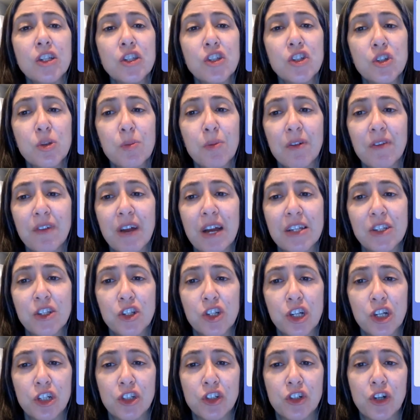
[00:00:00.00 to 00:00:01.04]

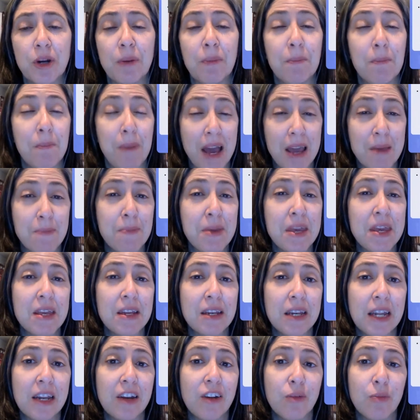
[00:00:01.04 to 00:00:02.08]
Unsupervised children might be
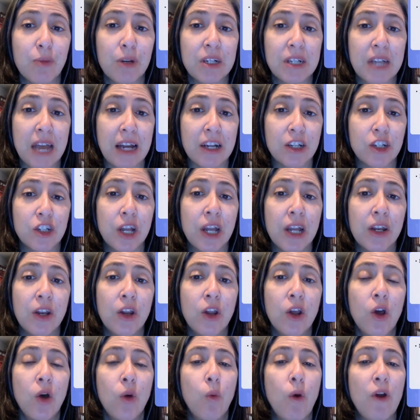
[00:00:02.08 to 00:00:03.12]
in need of protection
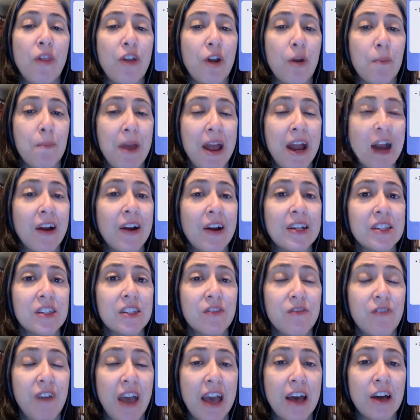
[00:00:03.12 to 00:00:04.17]
when their
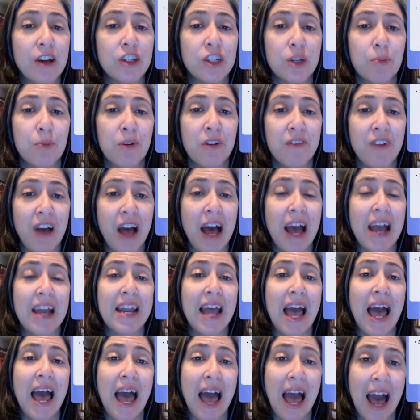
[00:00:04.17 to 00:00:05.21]
parents fail to
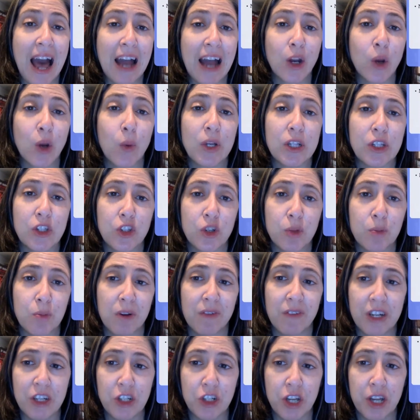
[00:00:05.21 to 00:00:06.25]
provide adequate
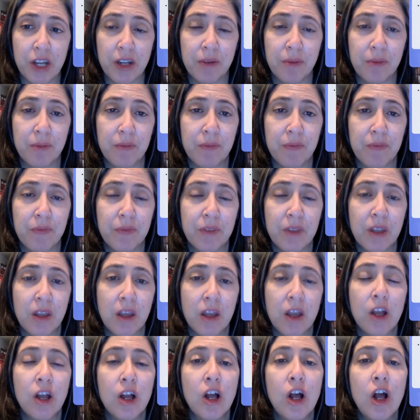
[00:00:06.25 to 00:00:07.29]
supervision.
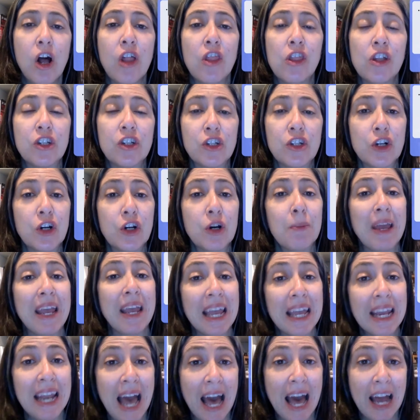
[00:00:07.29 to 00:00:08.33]
The term
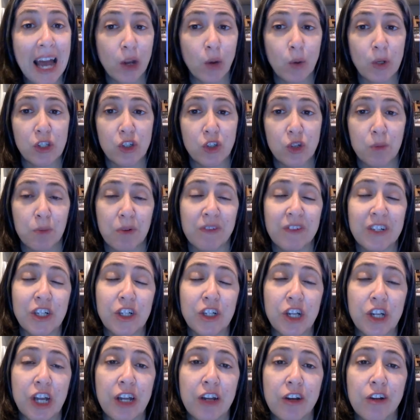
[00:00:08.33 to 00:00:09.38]
inadequate
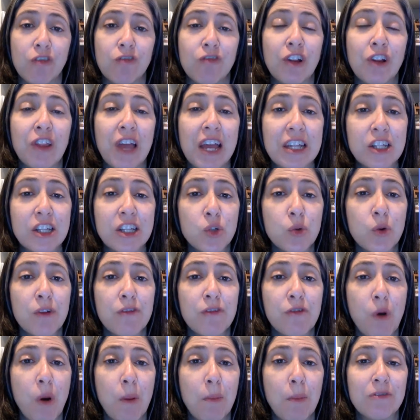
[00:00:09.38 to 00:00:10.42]
supervision relates to a
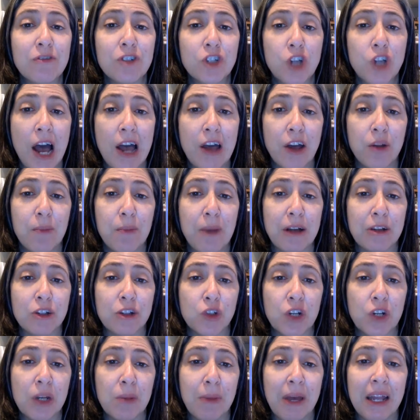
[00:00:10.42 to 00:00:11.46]
form of child
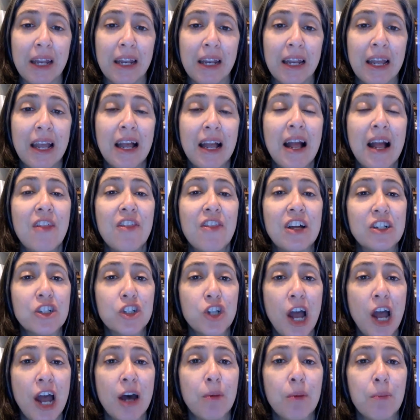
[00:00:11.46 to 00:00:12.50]
maltreatment that
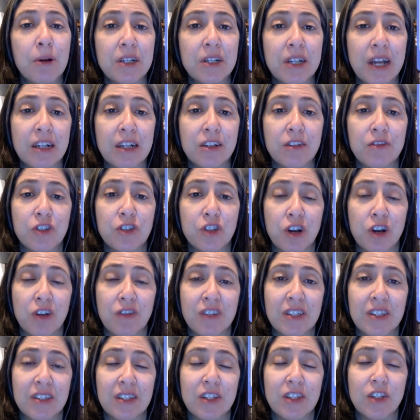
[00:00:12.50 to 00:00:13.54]
Child Protective
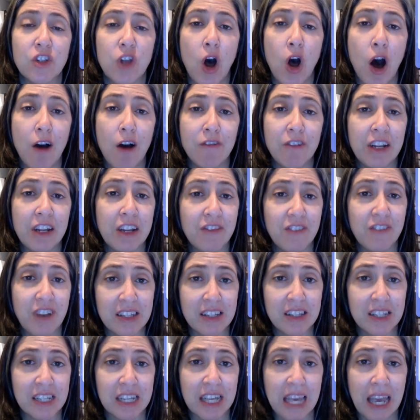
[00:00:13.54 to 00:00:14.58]
Services often
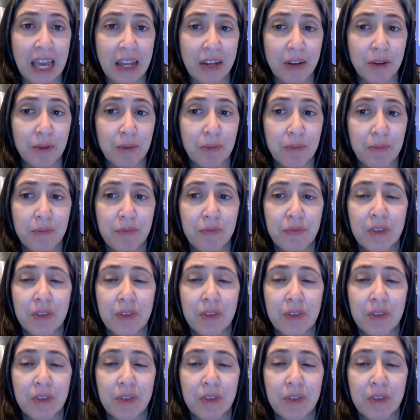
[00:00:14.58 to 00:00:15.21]
investigate.